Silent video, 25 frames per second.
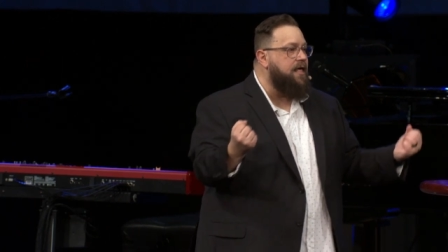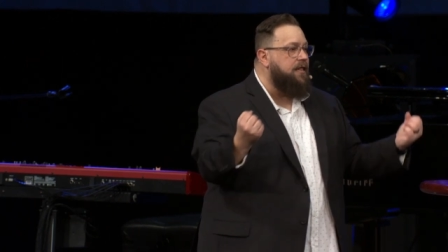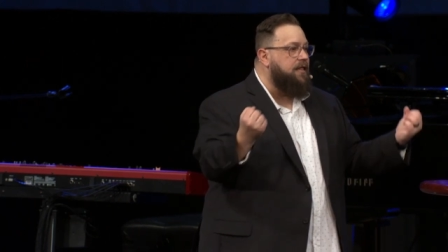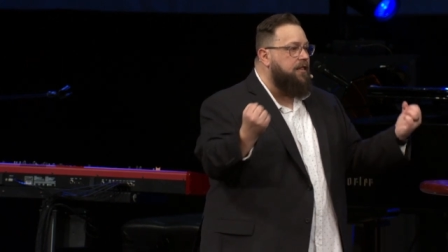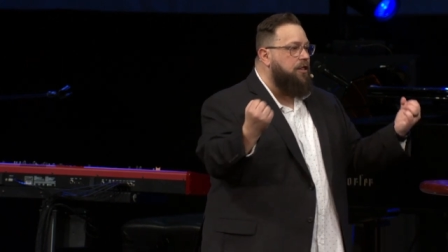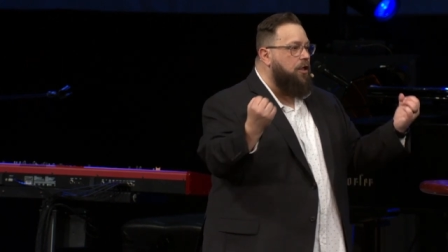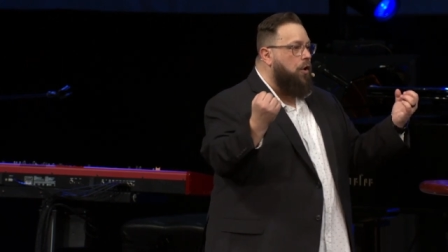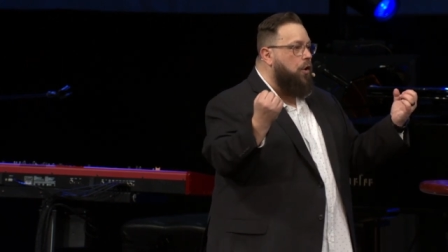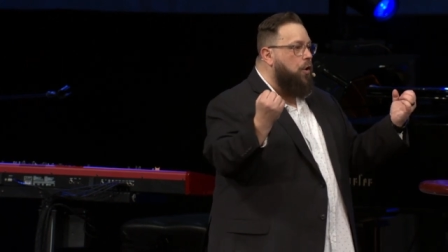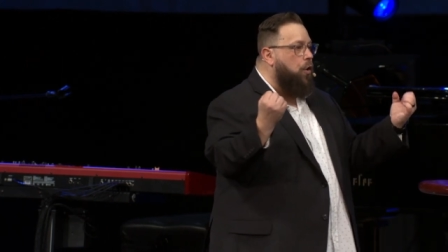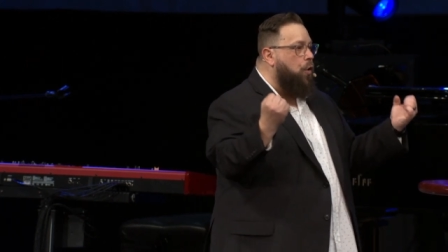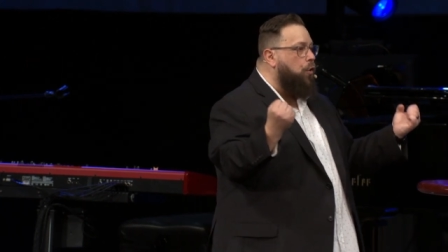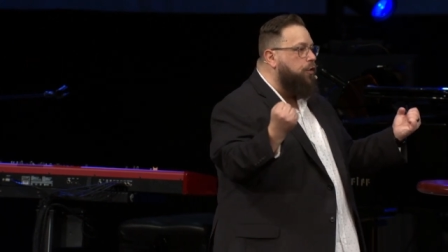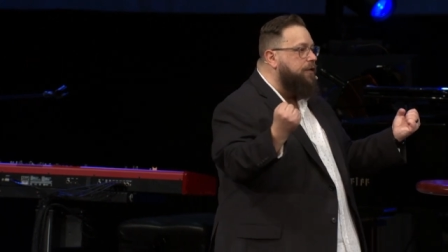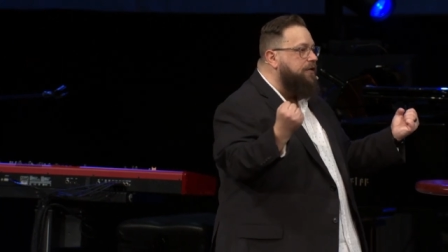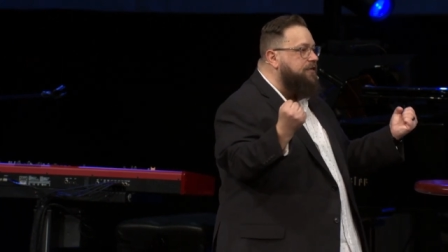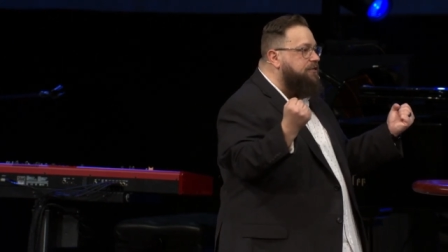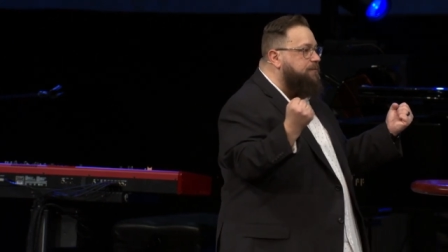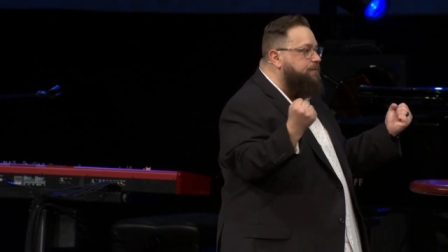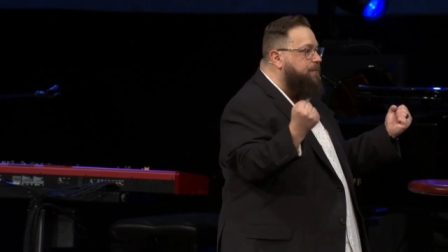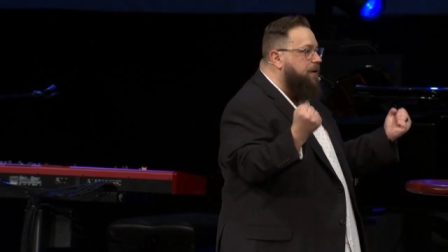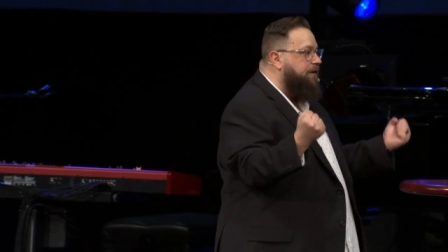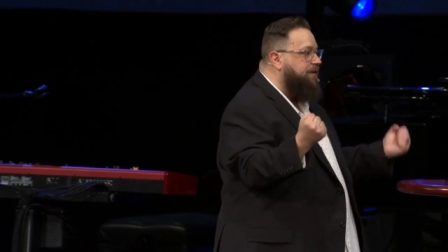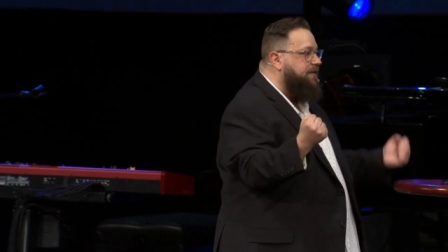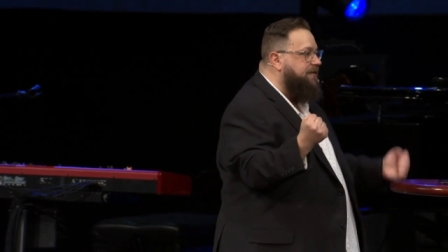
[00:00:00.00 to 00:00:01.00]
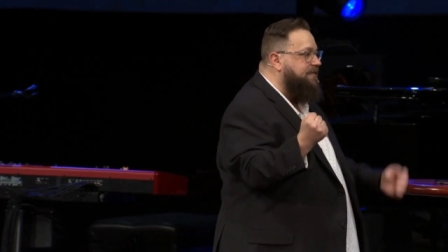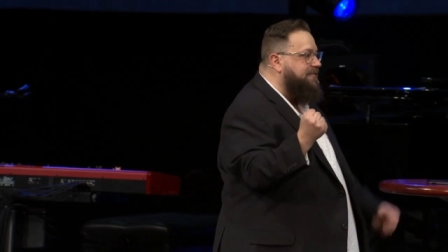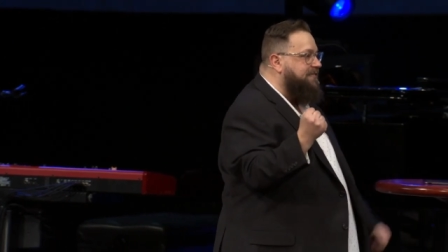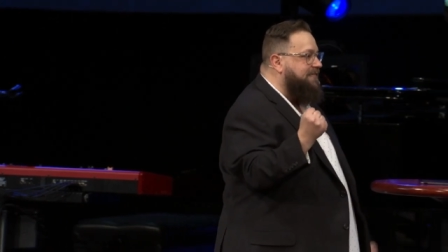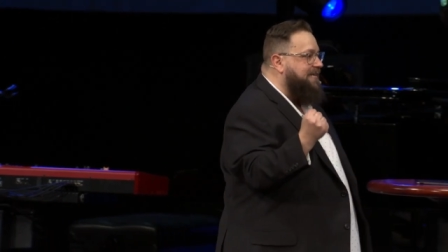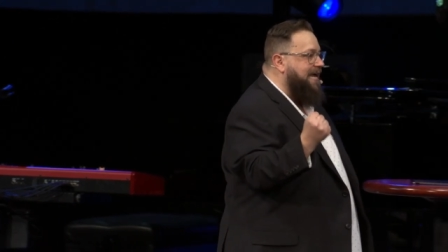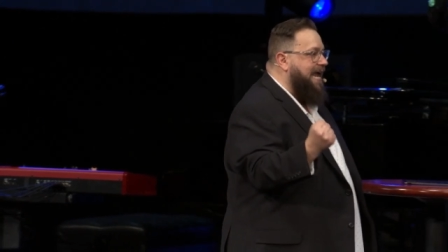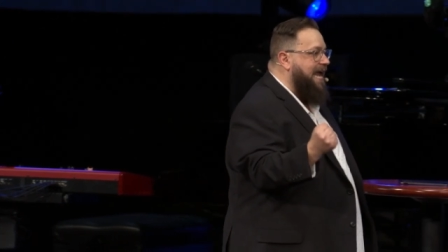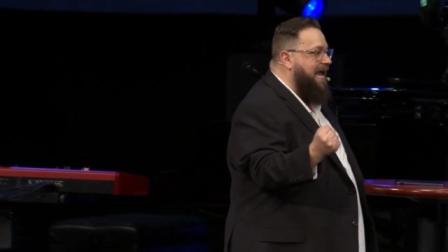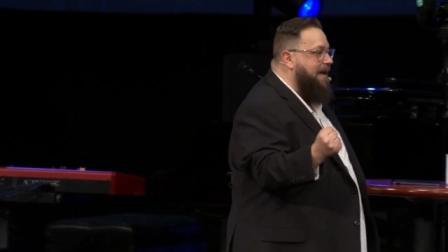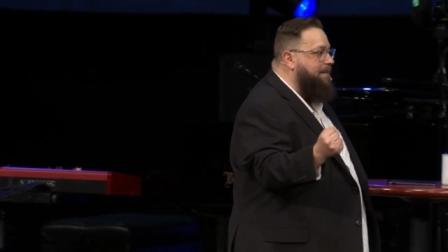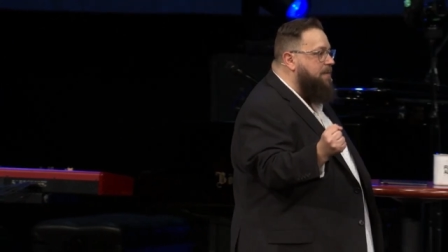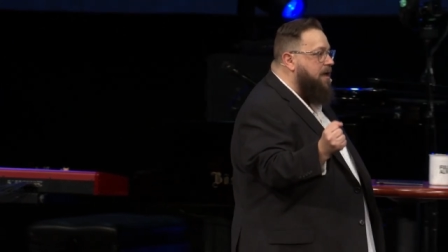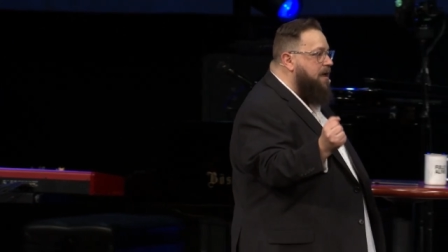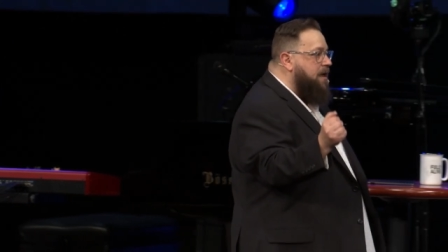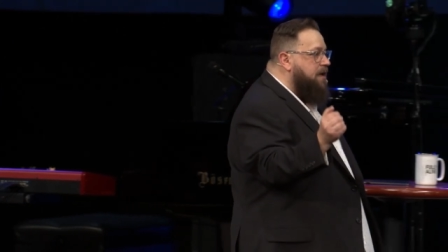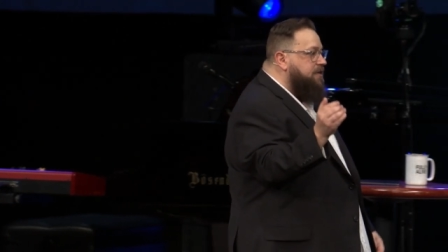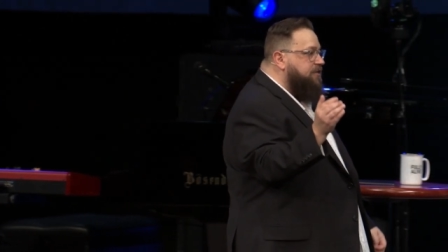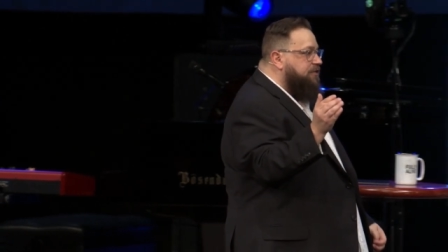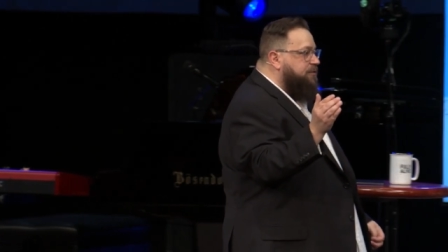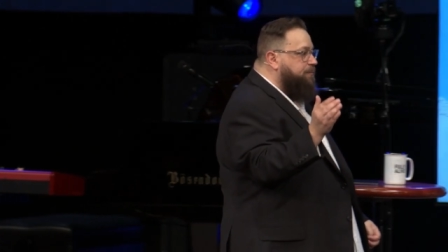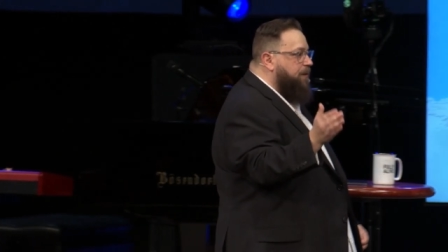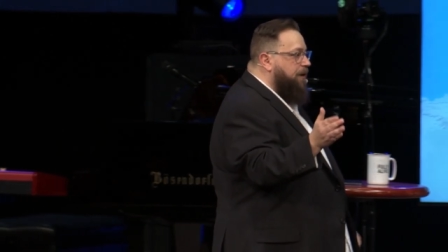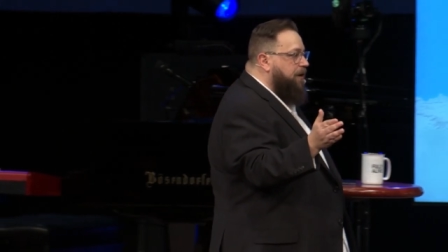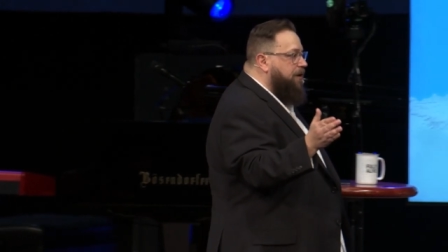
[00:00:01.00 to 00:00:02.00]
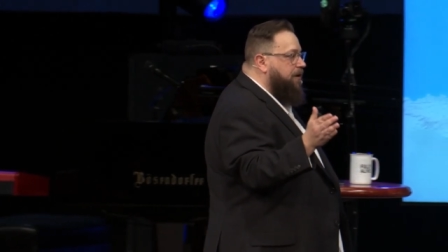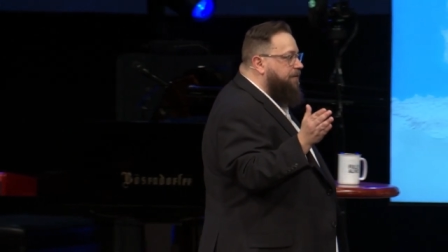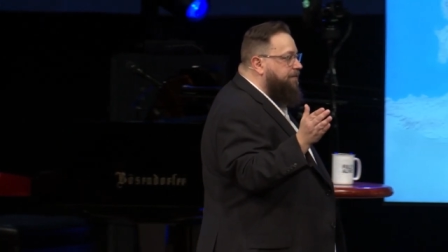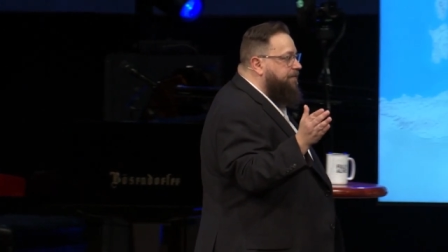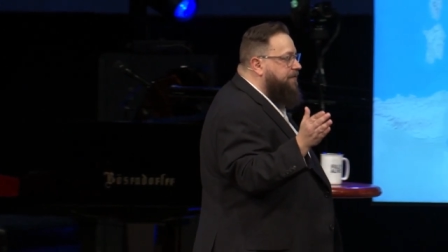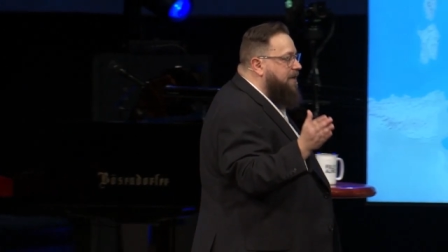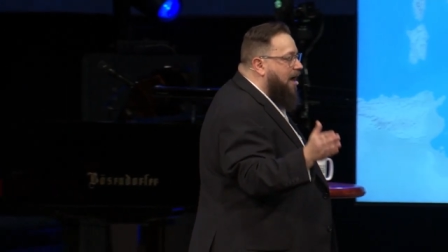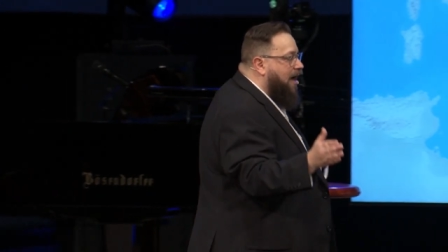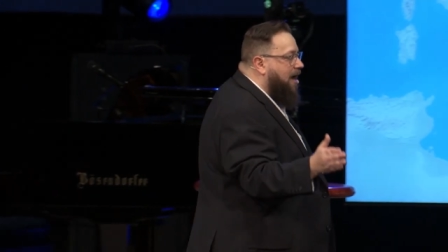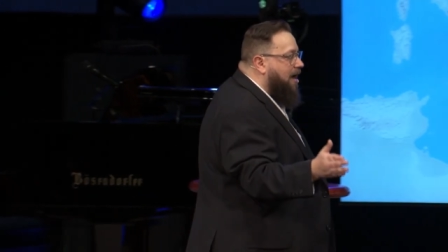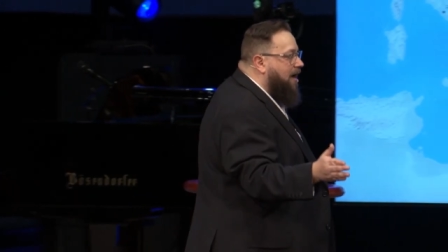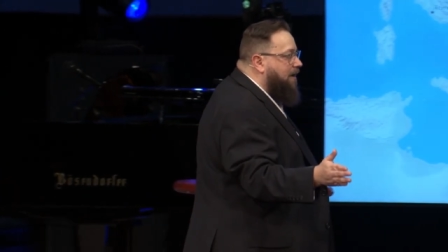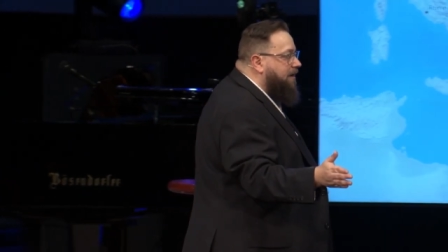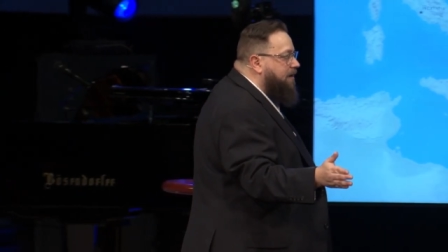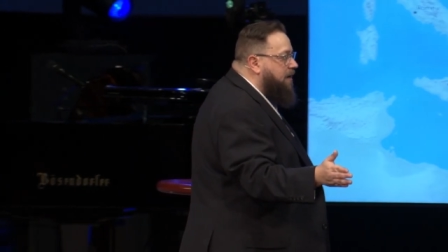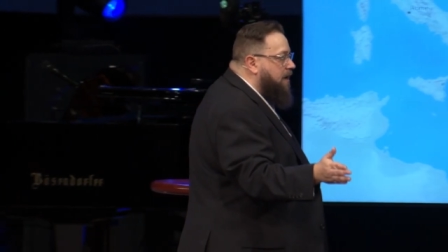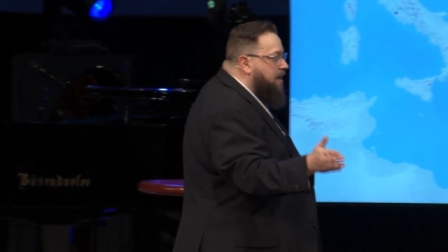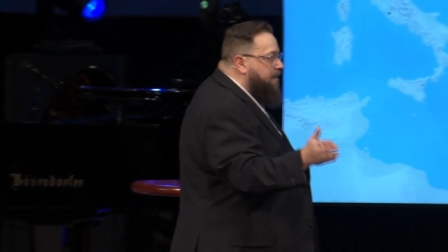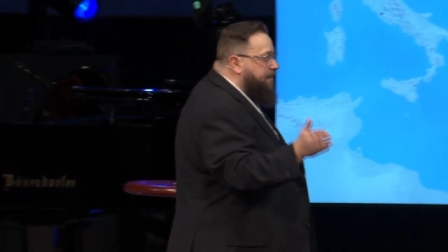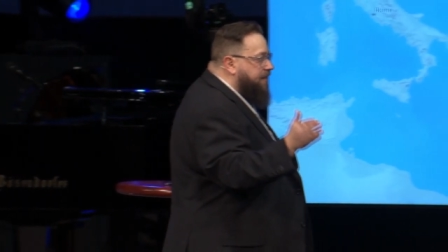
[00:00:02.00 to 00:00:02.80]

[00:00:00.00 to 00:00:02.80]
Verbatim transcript: The Holy Spirit, the same Spirit of God